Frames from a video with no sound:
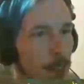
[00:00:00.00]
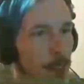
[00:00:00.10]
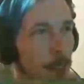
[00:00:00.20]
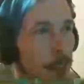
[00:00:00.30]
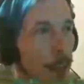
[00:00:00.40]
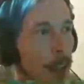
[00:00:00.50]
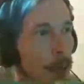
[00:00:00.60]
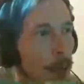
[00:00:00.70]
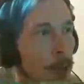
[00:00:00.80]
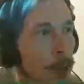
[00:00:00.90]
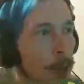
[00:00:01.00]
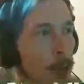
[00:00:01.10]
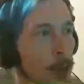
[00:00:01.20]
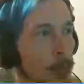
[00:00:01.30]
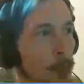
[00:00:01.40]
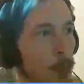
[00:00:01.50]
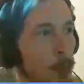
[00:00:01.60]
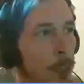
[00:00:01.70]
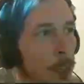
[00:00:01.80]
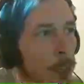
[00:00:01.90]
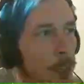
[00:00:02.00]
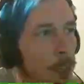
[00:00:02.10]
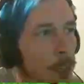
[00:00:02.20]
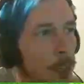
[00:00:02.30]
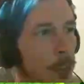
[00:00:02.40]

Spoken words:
Alright, and I can probably fit one more bison.